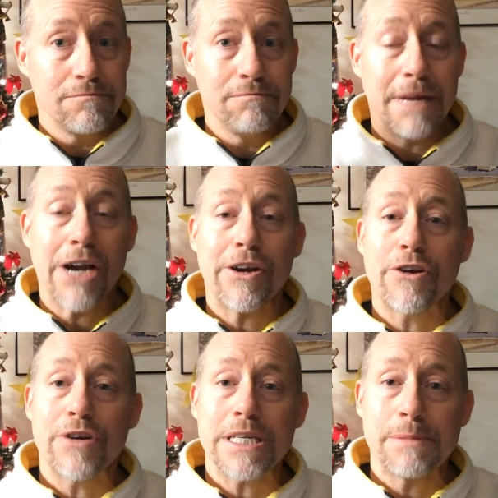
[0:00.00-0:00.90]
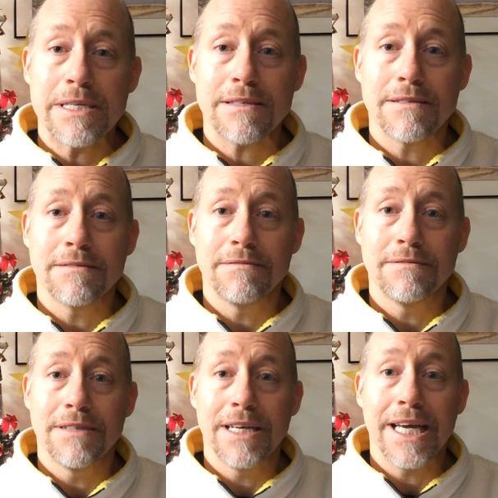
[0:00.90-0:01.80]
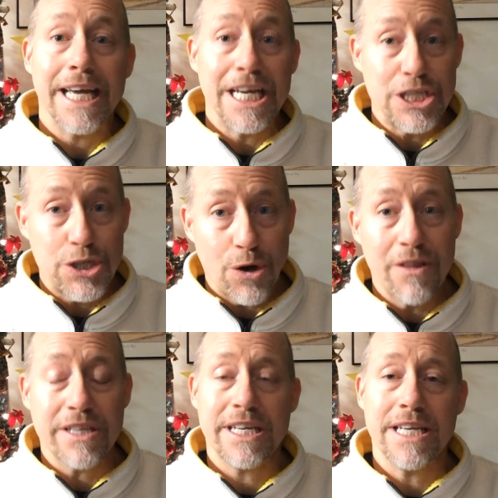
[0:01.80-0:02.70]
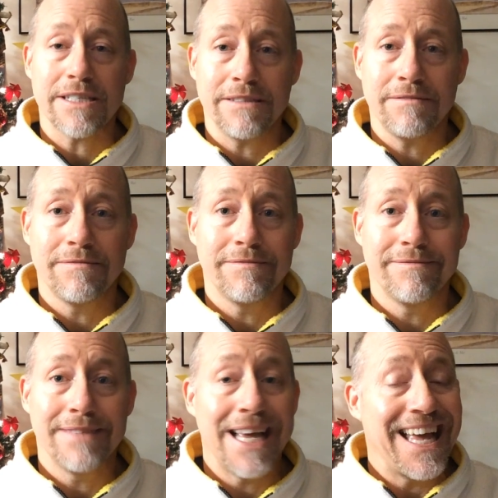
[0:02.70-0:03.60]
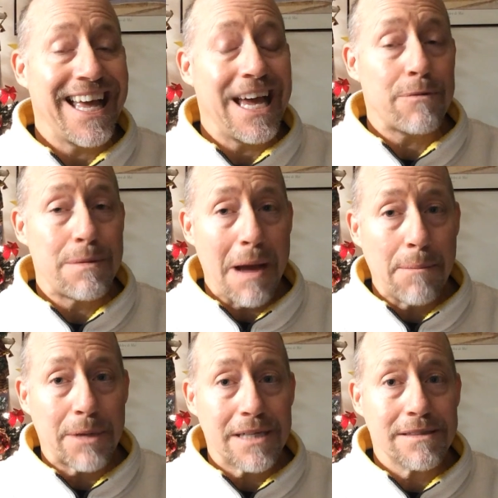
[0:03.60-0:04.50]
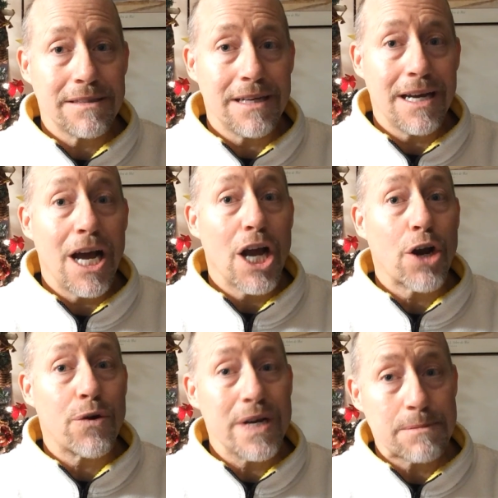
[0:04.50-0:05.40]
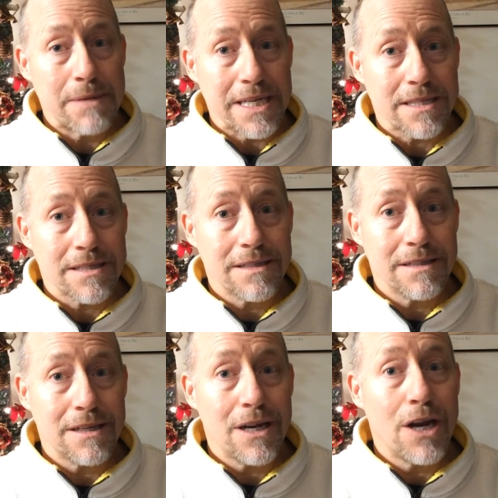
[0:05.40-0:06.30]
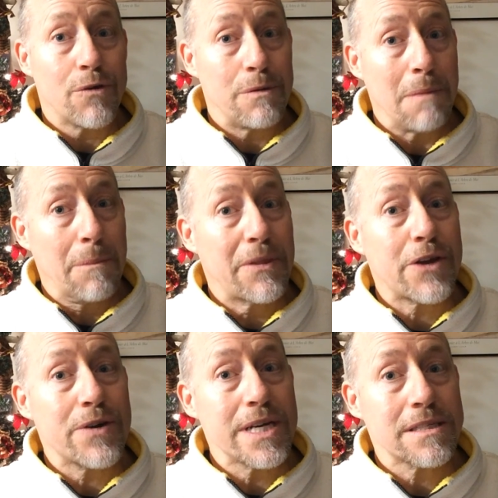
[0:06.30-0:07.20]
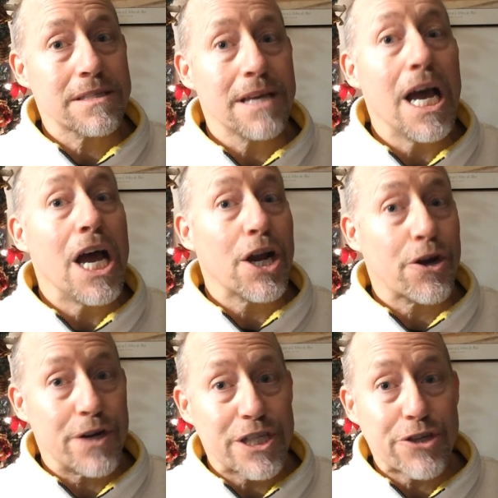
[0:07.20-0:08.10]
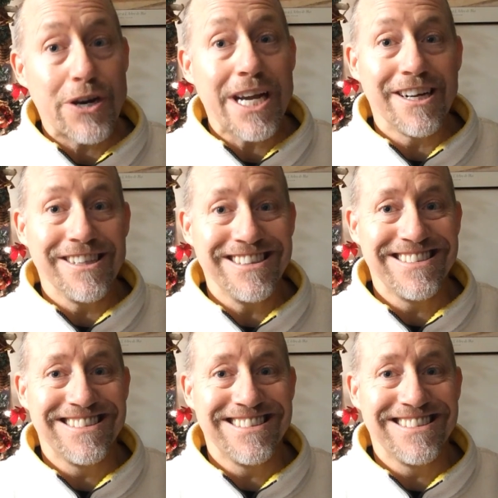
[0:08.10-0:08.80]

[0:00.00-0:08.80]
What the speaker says: Merry Christmas. Enjoy the season. Remember, Christmas. Remember the Kris Kringle.